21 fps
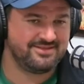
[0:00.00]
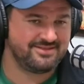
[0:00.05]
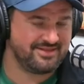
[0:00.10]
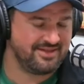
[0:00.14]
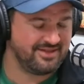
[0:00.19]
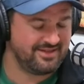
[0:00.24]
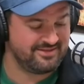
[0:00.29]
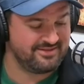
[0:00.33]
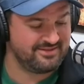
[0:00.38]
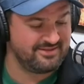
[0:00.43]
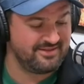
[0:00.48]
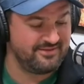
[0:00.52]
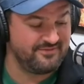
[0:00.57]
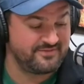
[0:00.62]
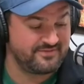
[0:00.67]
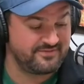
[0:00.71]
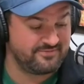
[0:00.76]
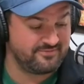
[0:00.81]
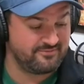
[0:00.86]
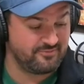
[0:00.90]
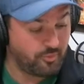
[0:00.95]
tons of
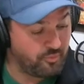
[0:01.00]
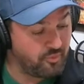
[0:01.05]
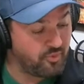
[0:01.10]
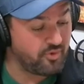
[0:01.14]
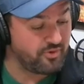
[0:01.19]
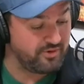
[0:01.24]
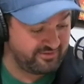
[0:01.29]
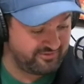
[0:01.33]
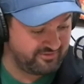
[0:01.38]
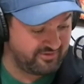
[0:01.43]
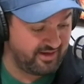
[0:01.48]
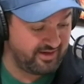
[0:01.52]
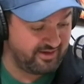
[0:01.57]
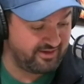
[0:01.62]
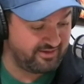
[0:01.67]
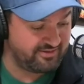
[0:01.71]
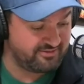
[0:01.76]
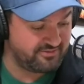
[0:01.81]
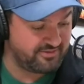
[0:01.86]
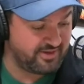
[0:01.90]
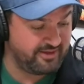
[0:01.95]
reported
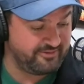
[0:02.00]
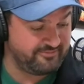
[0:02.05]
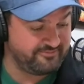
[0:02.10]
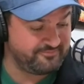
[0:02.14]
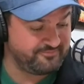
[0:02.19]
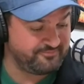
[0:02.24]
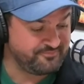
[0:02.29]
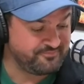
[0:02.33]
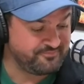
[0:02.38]
sightings, right?